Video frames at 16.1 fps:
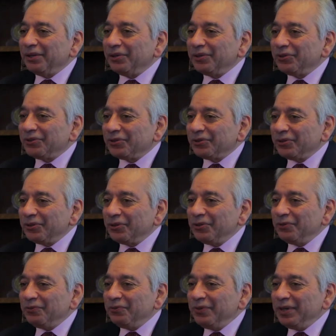
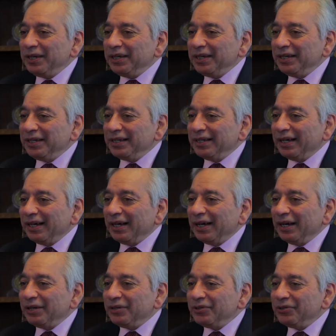So
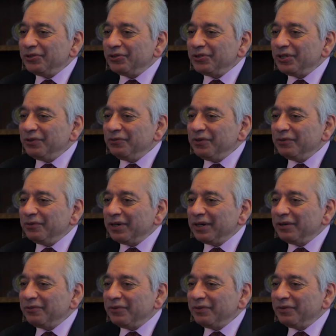you see, we
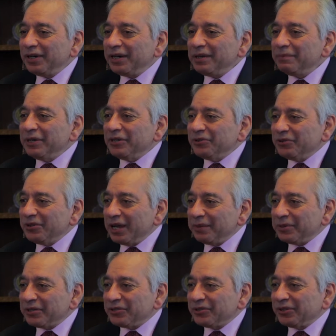were able to
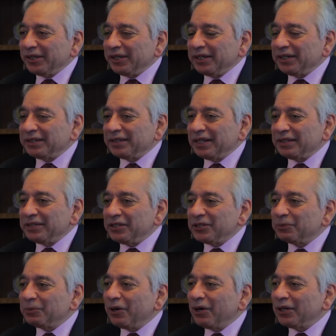demonstrate that
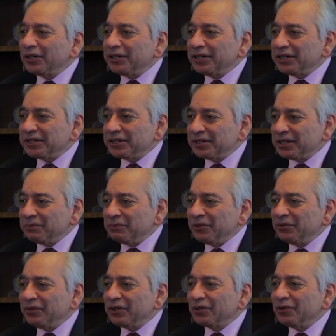these pollinators are
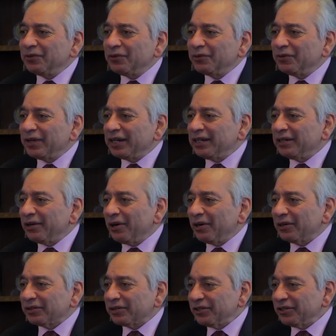moving over very long